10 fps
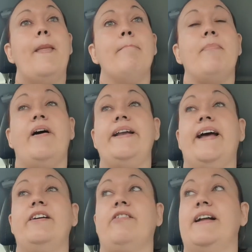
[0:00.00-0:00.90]
My
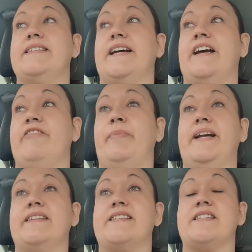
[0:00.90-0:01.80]
nan and granddad have
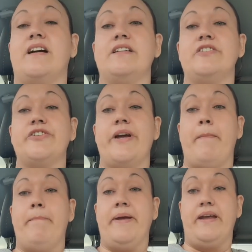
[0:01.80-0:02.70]
been such a
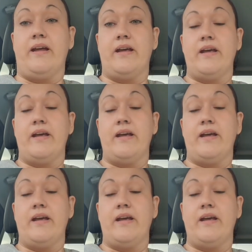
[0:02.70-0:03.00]
big